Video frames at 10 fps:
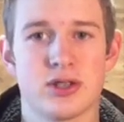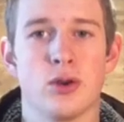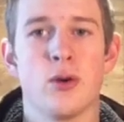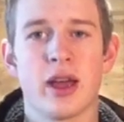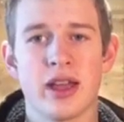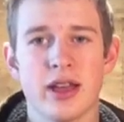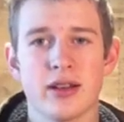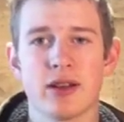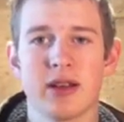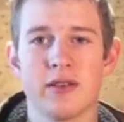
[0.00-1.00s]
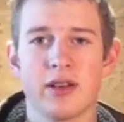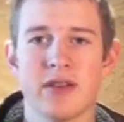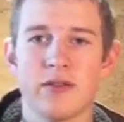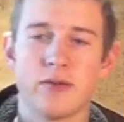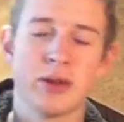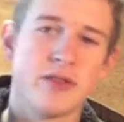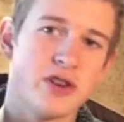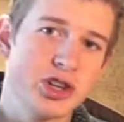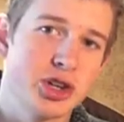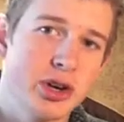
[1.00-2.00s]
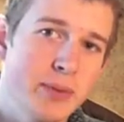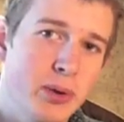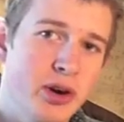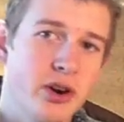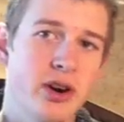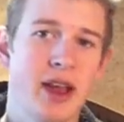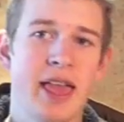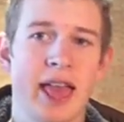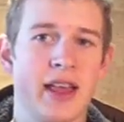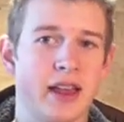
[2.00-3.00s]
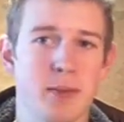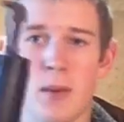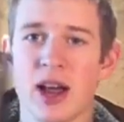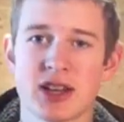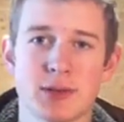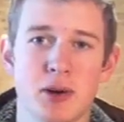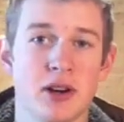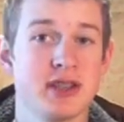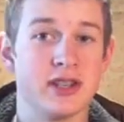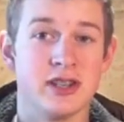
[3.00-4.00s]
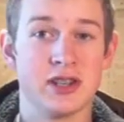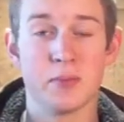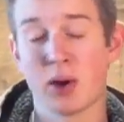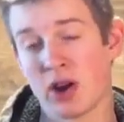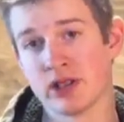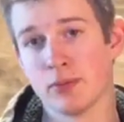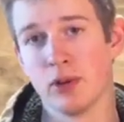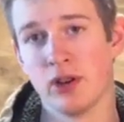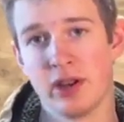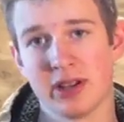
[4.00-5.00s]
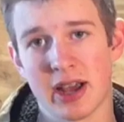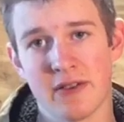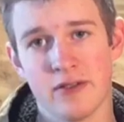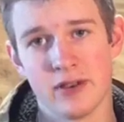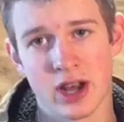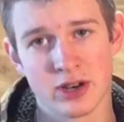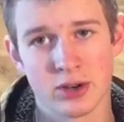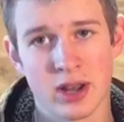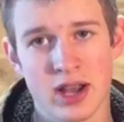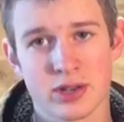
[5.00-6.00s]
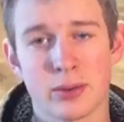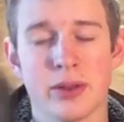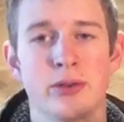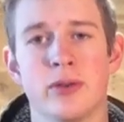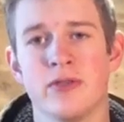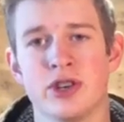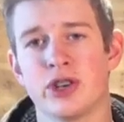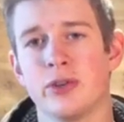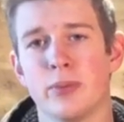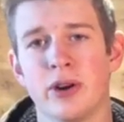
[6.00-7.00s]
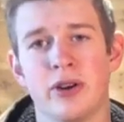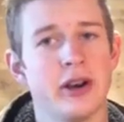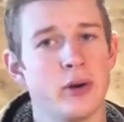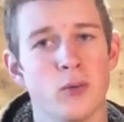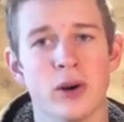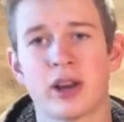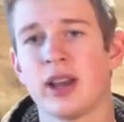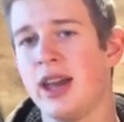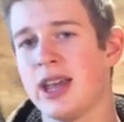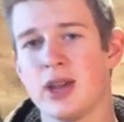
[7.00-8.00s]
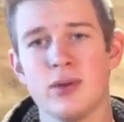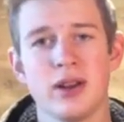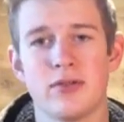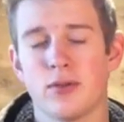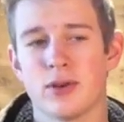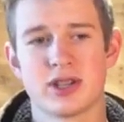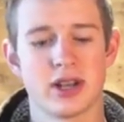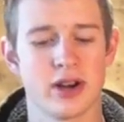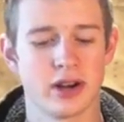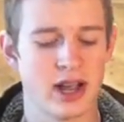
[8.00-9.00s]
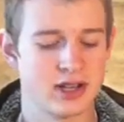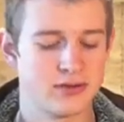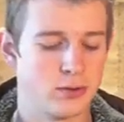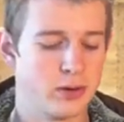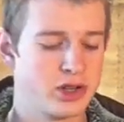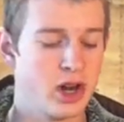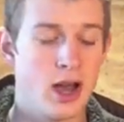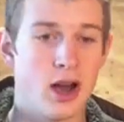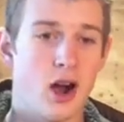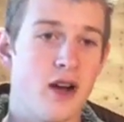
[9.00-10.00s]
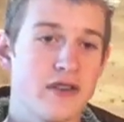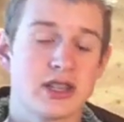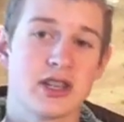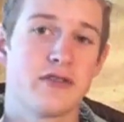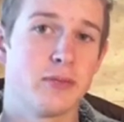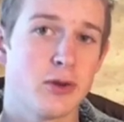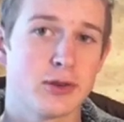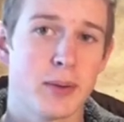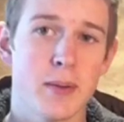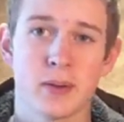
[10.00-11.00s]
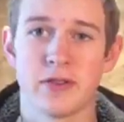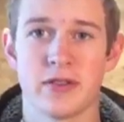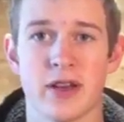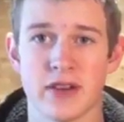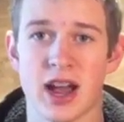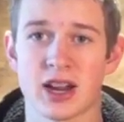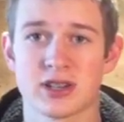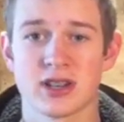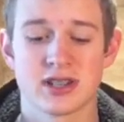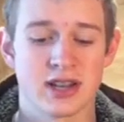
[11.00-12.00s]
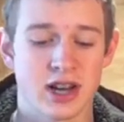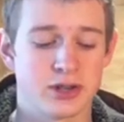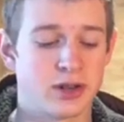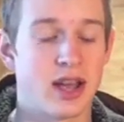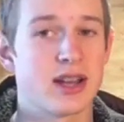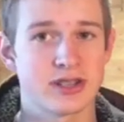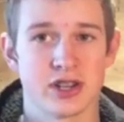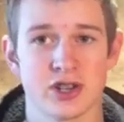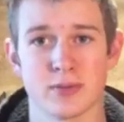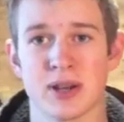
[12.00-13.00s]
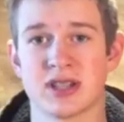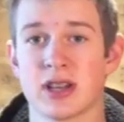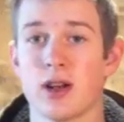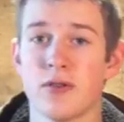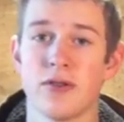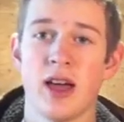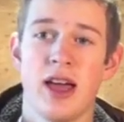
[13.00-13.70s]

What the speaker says: So with a Venturi burner, in my experience, it is impossible to have natural gas run through a Venturi burner and work. You need a forced air gas forge. Obviously, for most people, if you have access to natural gas, such as myself,